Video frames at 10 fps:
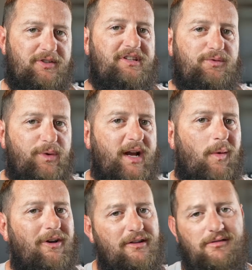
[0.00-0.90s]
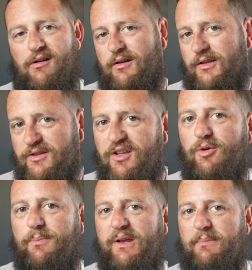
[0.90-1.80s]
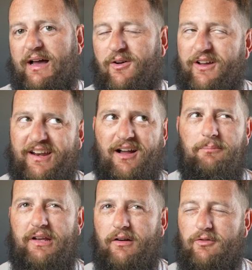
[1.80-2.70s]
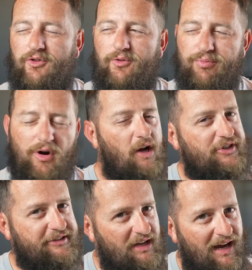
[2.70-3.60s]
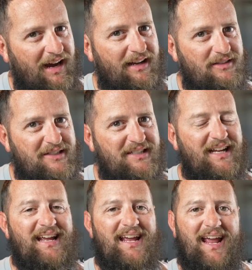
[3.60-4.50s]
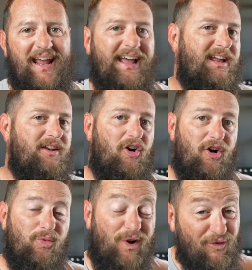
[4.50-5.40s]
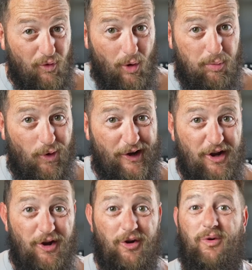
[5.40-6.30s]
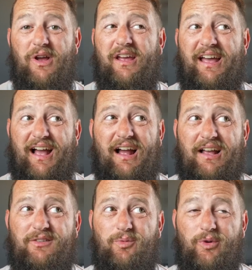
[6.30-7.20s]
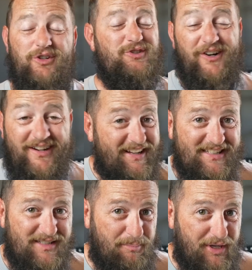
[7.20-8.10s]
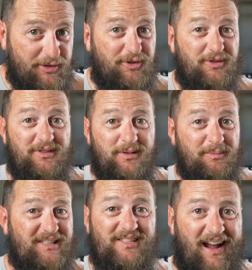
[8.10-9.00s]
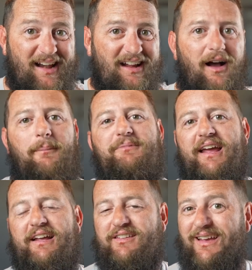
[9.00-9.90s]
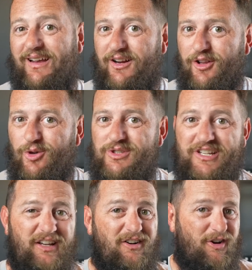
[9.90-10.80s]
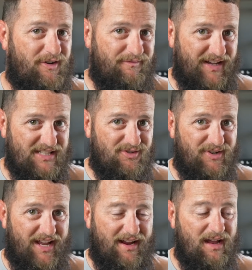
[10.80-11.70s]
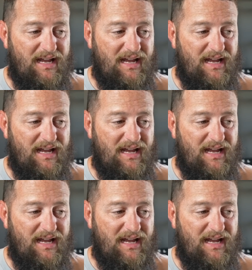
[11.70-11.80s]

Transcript: So this week, I want to talk a little bit about an update to Project Highland and hardware 4.0 as we're starting to get some pictures, some exciting updates, closing in on Investor Day.